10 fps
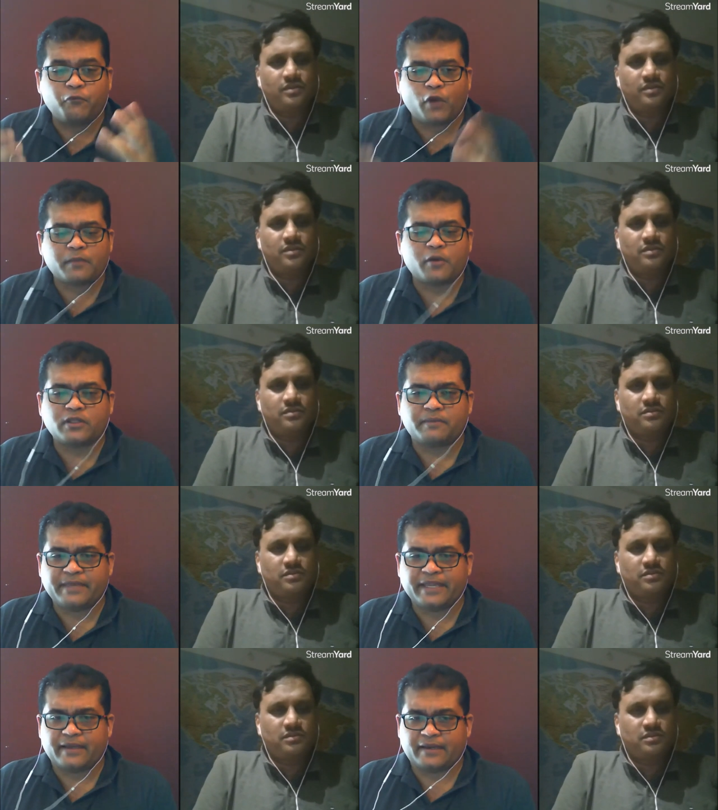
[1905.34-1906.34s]
Speaker 1: what about
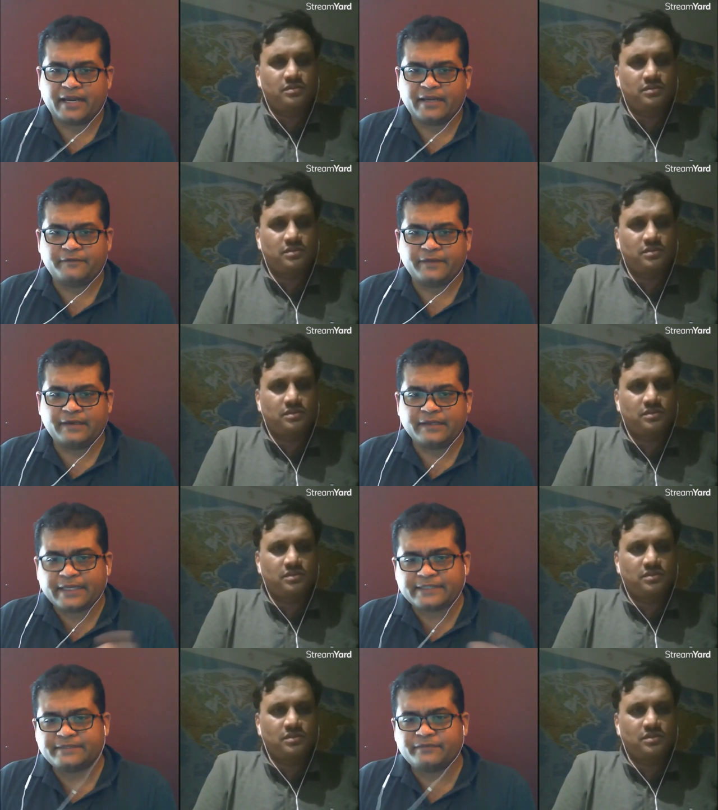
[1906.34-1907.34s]
the mayor, right? Will
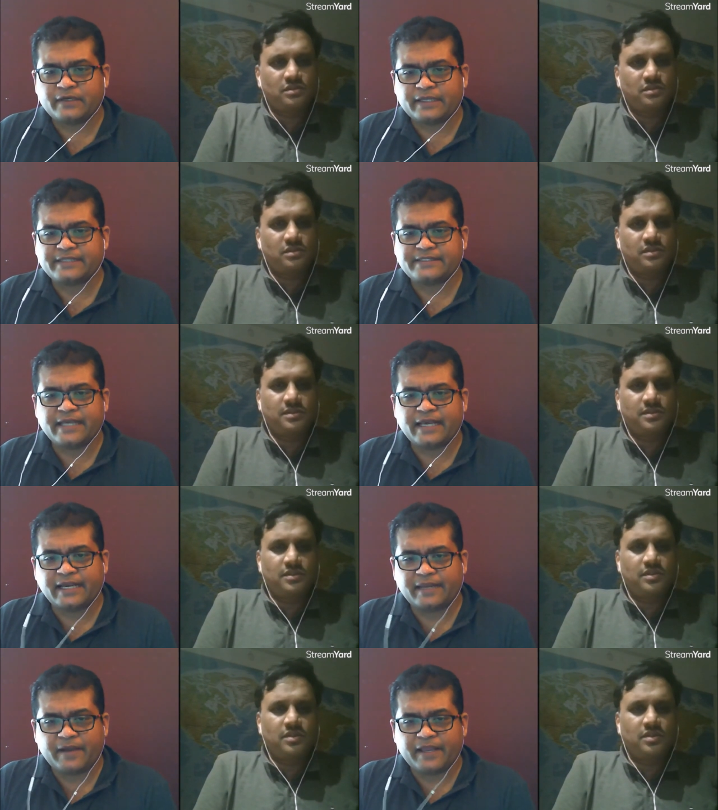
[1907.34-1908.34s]
KC, will
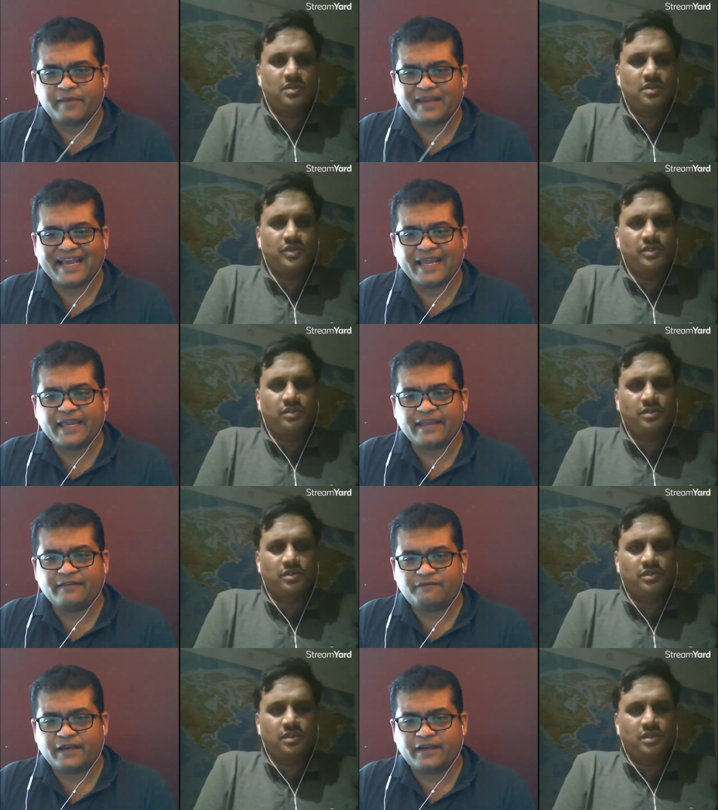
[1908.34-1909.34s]
KCR and MIM ally
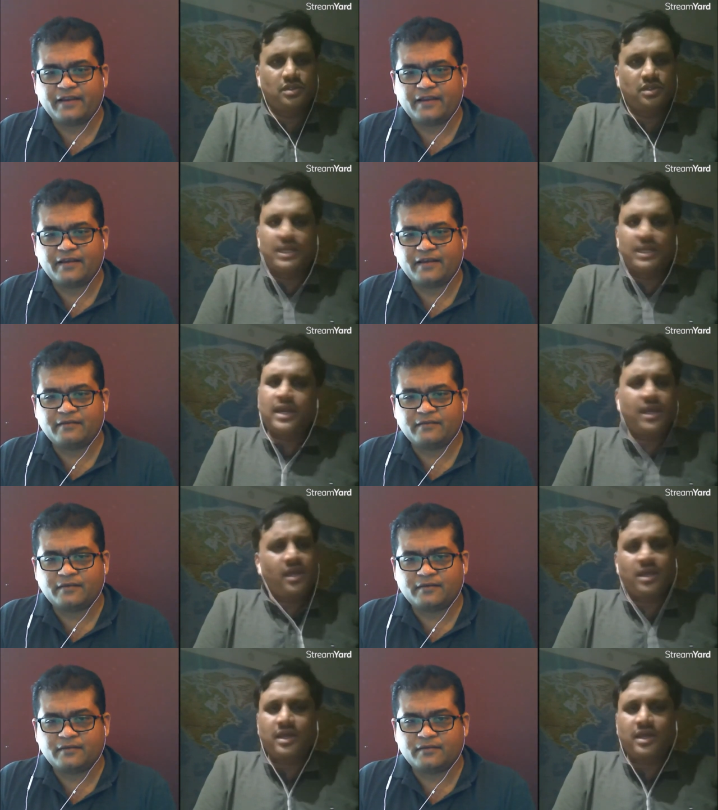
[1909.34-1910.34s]
and find? Uh,
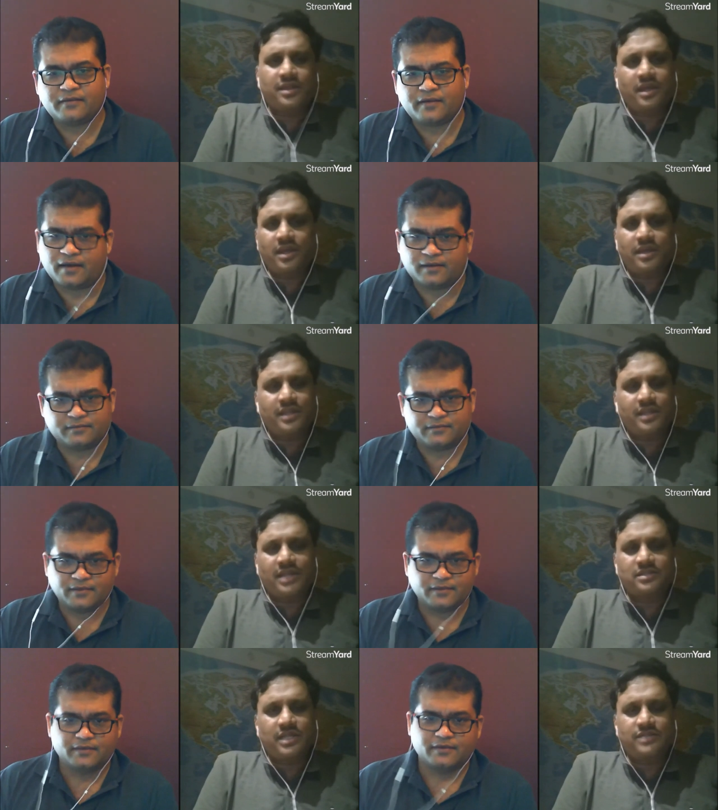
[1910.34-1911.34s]
yeah, yeah, uh-huh.
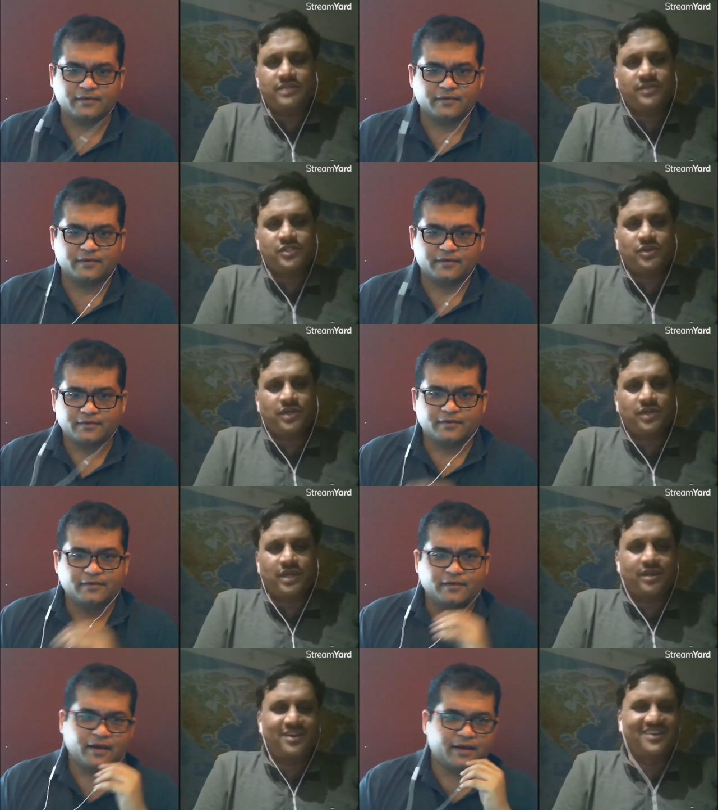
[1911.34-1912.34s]
Speaker 2: that, that's for sure.
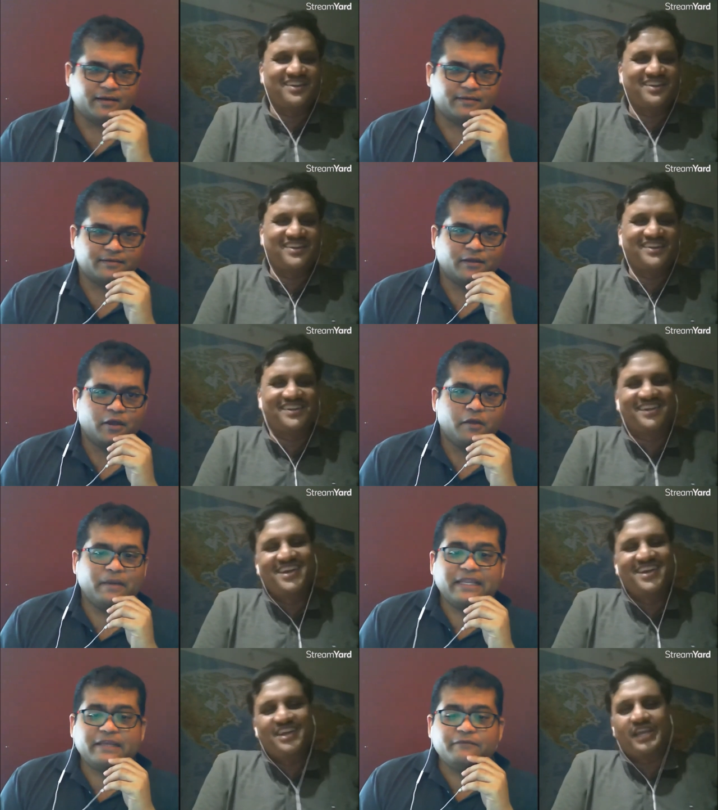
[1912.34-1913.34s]
Yeah.
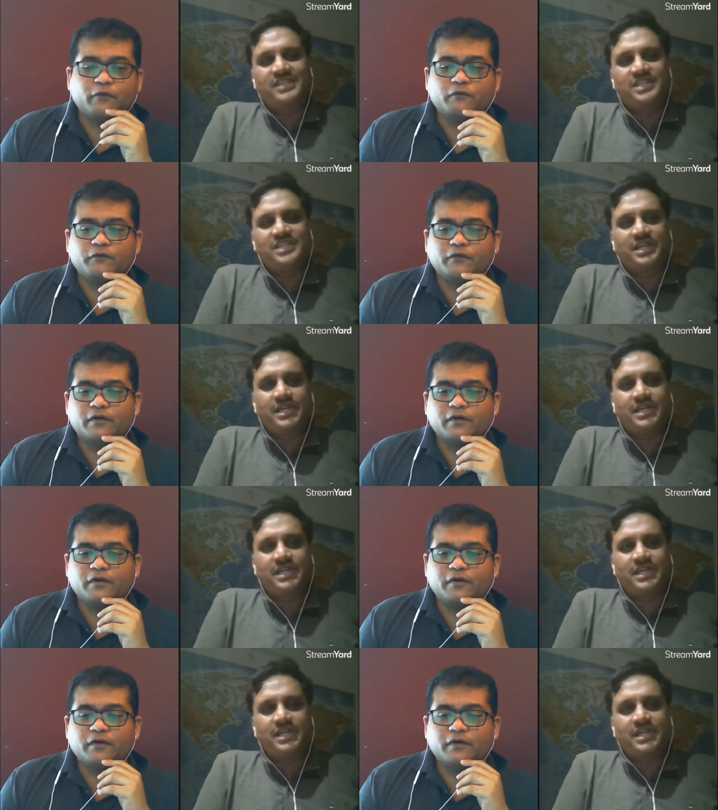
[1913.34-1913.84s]
Uh-huh. see,